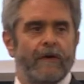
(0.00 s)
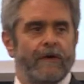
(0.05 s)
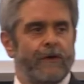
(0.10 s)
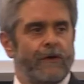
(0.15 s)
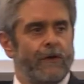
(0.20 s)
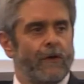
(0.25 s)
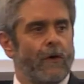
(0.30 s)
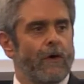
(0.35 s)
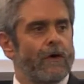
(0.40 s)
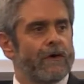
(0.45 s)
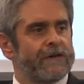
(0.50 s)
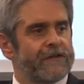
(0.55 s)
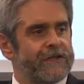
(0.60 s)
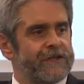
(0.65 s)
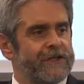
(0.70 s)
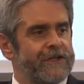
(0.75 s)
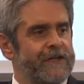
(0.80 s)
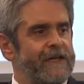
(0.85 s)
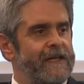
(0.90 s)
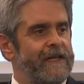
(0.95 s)
your
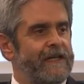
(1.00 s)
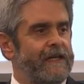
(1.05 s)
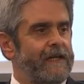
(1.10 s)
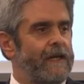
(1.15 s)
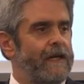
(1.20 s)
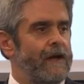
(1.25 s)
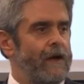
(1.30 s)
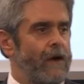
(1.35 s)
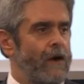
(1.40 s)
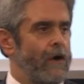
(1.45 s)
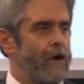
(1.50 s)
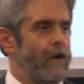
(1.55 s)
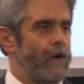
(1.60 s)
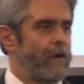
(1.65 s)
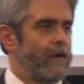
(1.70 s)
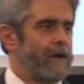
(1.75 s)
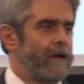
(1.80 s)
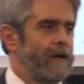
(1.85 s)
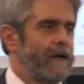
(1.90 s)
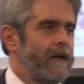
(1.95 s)

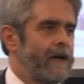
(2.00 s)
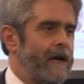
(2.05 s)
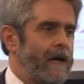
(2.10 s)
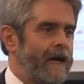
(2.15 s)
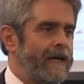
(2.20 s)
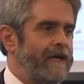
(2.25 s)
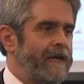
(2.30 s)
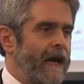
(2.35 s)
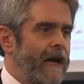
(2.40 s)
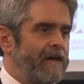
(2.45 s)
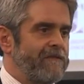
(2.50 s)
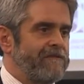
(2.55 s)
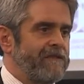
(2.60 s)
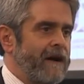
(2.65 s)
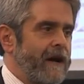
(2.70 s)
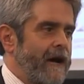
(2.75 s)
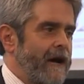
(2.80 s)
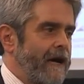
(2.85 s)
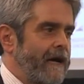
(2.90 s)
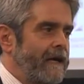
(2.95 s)
CEO
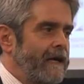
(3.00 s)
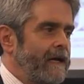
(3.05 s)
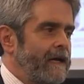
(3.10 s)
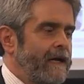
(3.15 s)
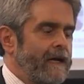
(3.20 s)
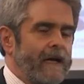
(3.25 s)
identify